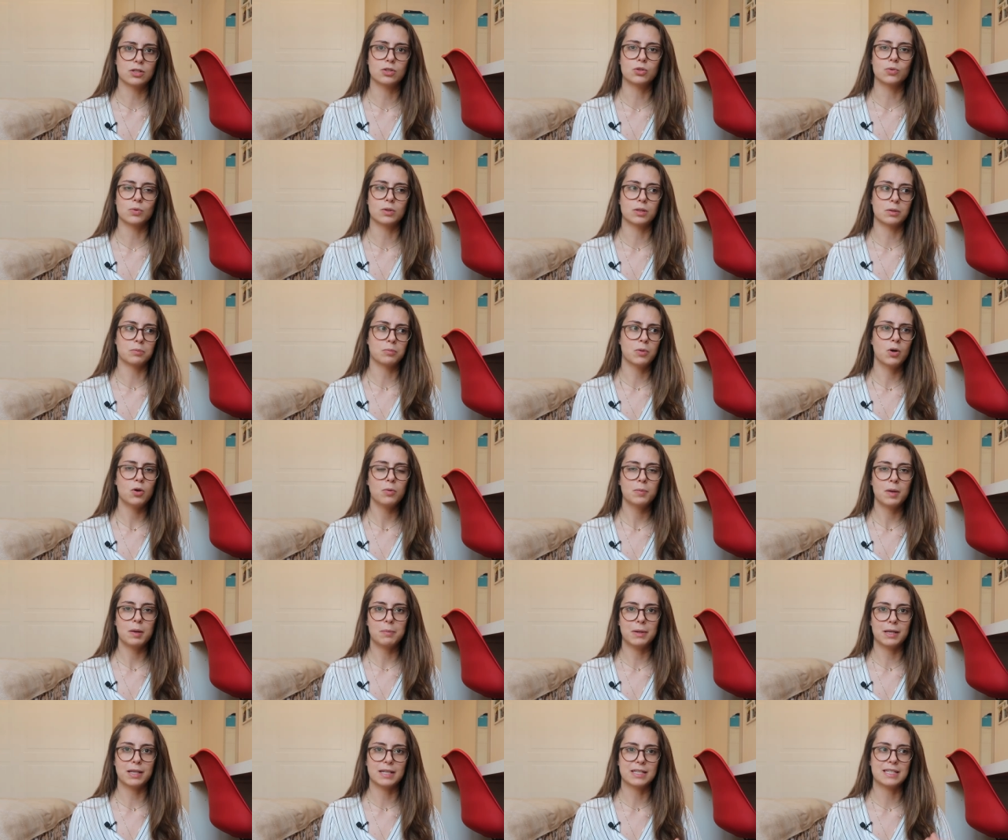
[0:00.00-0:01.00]
to do in the
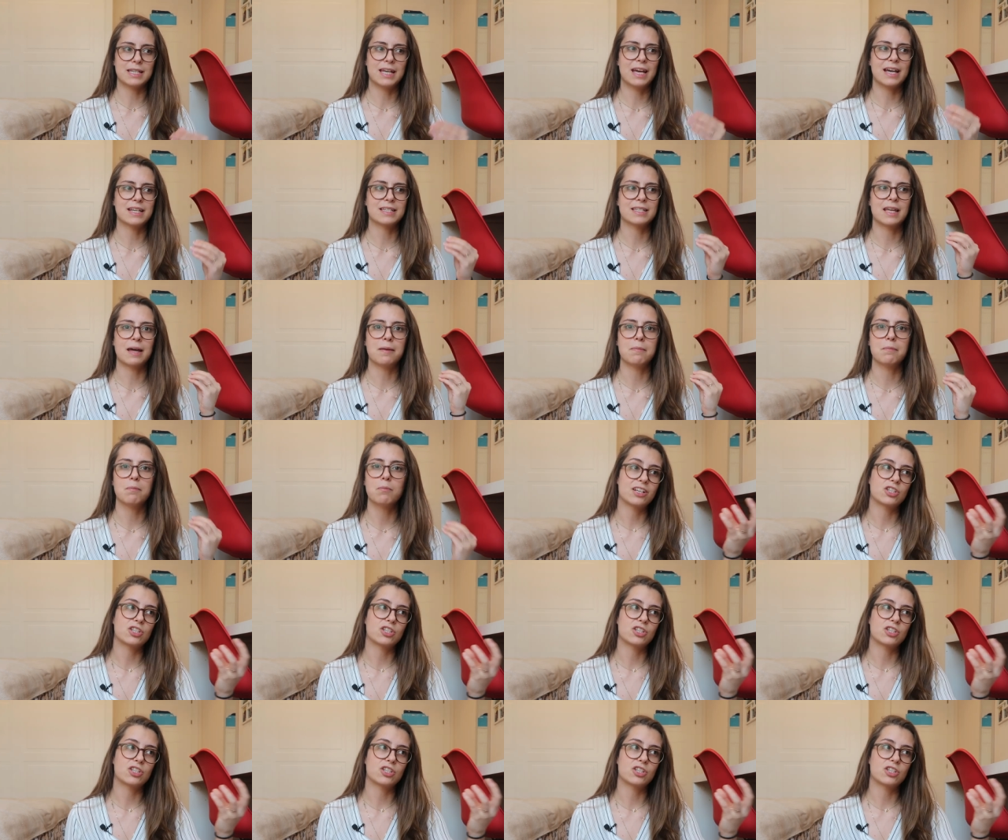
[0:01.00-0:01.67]
moment because he has that